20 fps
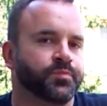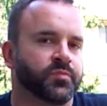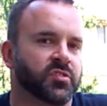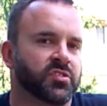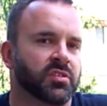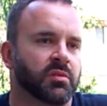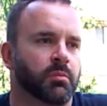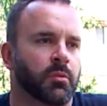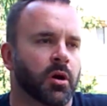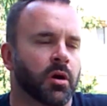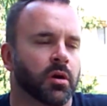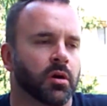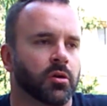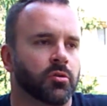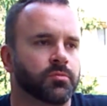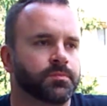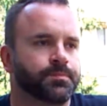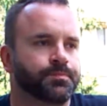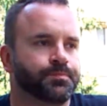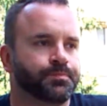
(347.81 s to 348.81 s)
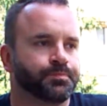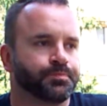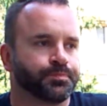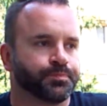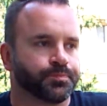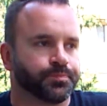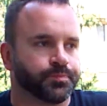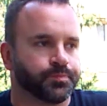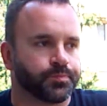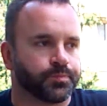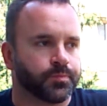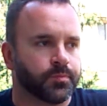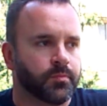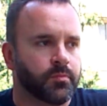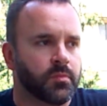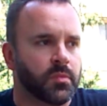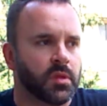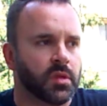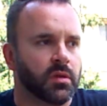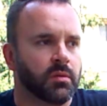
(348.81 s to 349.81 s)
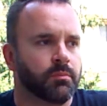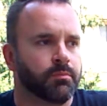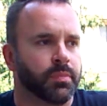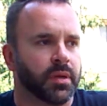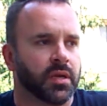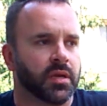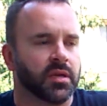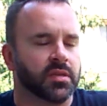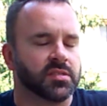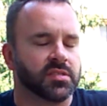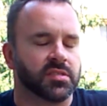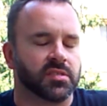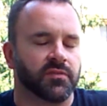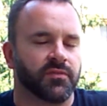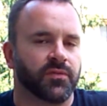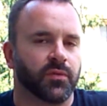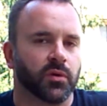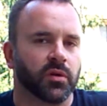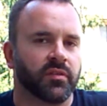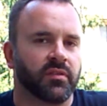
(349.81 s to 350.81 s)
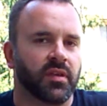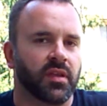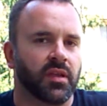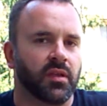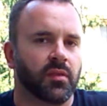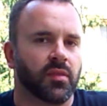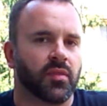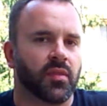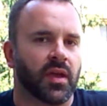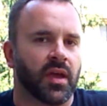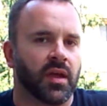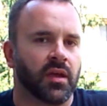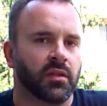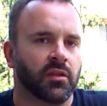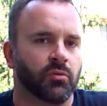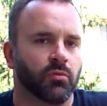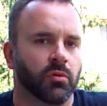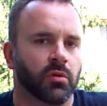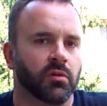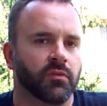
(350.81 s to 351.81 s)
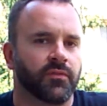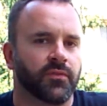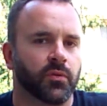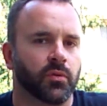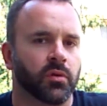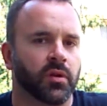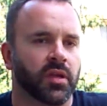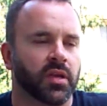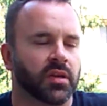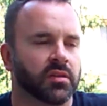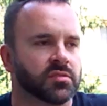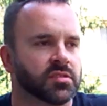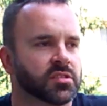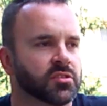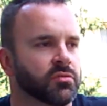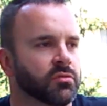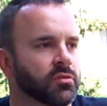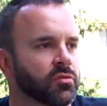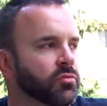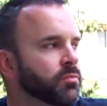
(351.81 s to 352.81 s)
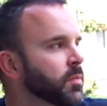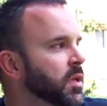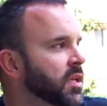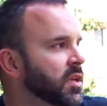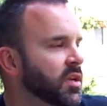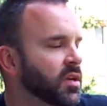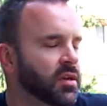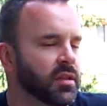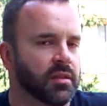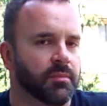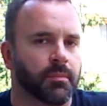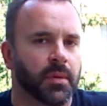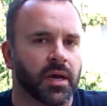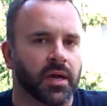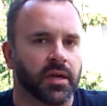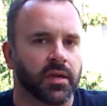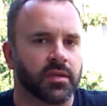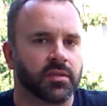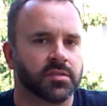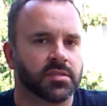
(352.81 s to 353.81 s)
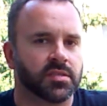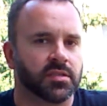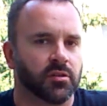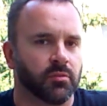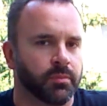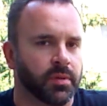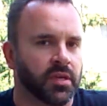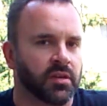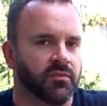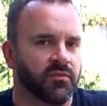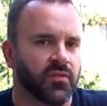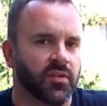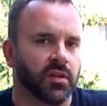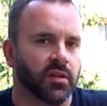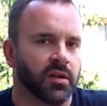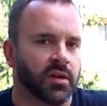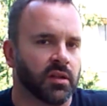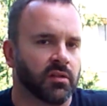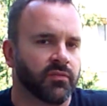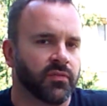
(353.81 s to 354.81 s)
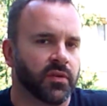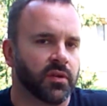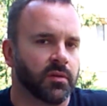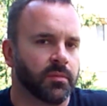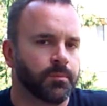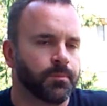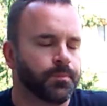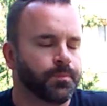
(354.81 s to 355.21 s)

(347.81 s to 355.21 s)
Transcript: Tomorrow begins the 14th annual 40-ounce crew meeting of the minds. It'll be in Philadelphia.